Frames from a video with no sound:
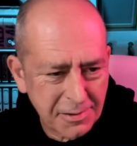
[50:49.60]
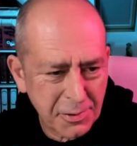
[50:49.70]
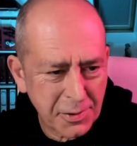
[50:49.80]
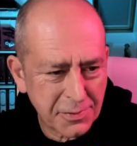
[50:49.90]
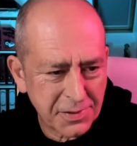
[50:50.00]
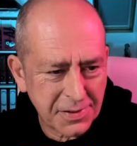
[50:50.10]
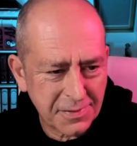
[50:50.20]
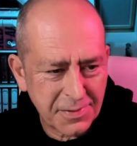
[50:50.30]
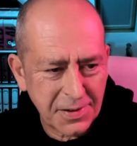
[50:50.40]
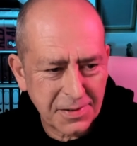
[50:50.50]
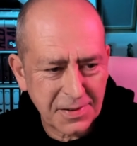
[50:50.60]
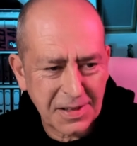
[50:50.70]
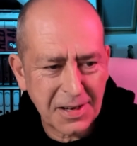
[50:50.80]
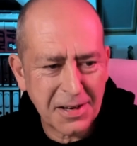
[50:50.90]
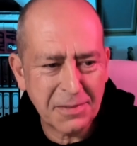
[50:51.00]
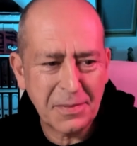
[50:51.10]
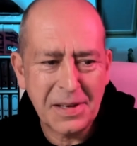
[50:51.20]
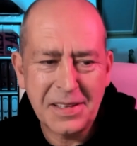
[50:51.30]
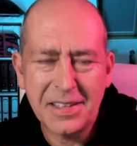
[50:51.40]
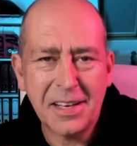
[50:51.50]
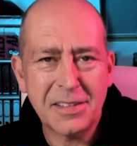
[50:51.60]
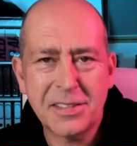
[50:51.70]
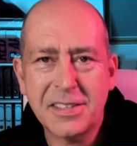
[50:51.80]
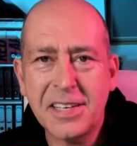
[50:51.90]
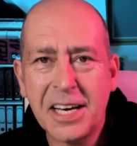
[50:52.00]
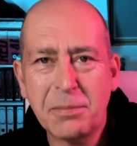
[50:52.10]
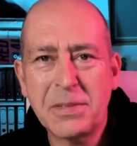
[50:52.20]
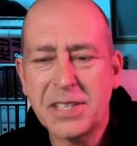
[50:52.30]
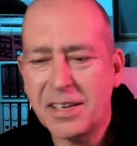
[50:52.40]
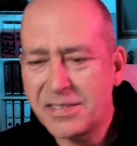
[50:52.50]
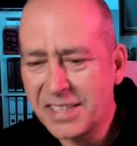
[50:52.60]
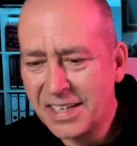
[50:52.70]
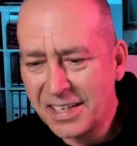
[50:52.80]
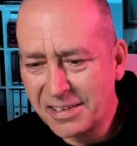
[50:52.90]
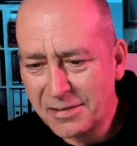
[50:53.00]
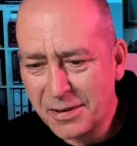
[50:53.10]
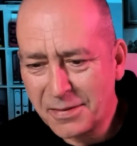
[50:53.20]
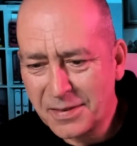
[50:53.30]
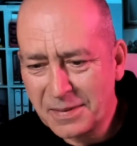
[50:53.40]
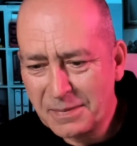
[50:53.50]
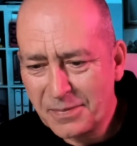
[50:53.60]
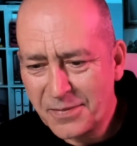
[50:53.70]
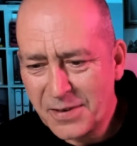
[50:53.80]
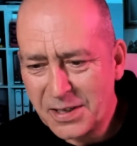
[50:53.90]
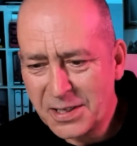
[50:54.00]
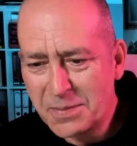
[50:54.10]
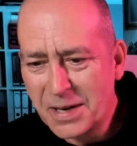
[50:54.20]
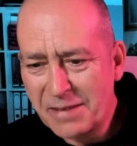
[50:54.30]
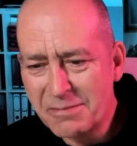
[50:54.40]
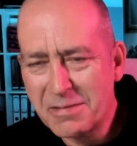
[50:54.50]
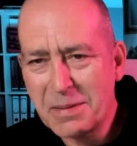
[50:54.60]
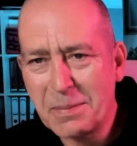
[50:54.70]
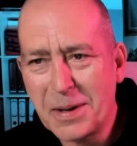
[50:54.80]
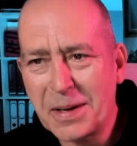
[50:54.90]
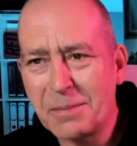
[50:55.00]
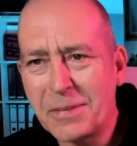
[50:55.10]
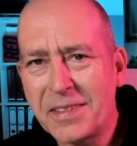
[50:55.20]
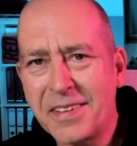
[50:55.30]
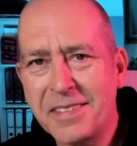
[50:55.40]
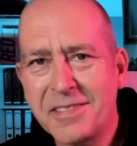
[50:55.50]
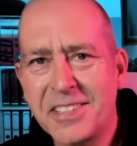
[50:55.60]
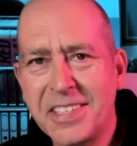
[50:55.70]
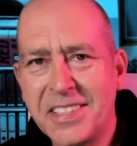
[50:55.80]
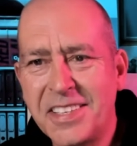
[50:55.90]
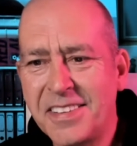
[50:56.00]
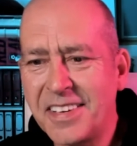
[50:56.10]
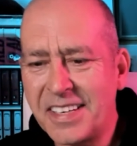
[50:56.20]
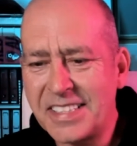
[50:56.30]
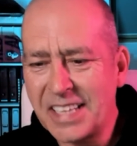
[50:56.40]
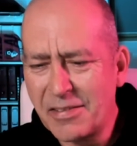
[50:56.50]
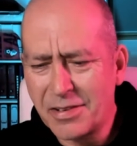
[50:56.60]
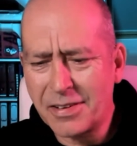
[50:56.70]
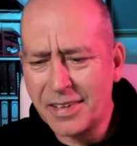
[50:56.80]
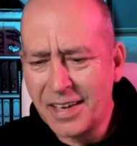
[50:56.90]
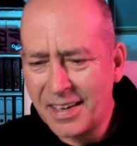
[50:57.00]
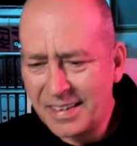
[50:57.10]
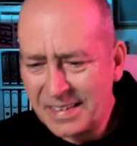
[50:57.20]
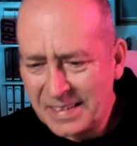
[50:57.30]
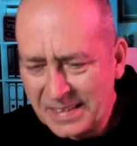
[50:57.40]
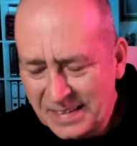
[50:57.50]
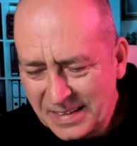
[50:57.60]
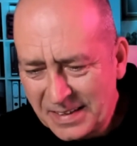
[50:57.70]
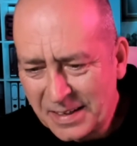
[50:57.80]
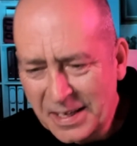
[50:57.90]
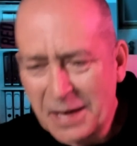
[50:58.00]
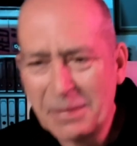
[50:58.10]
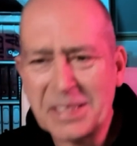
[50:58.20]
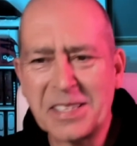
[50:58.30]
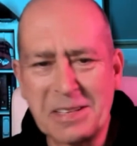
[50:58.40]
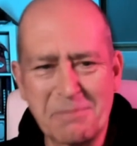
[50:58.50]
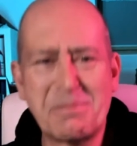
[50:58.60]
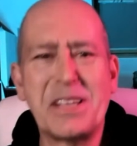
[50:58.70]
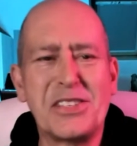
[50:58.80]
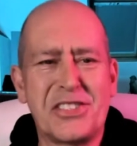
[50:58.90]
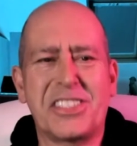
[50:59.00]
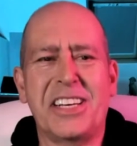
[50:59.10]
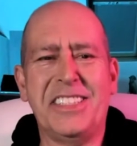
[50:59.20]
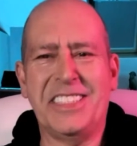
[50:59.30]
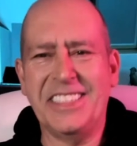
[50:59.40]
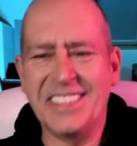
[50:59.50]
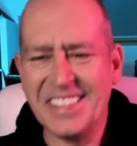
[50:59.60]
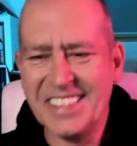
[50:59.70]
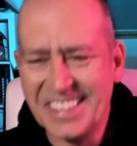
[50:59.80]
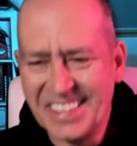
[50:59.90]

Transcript: Croft. I scared myself silly at Croft. First time I ever run mine with the GT37 on there. I came into the pit shaking.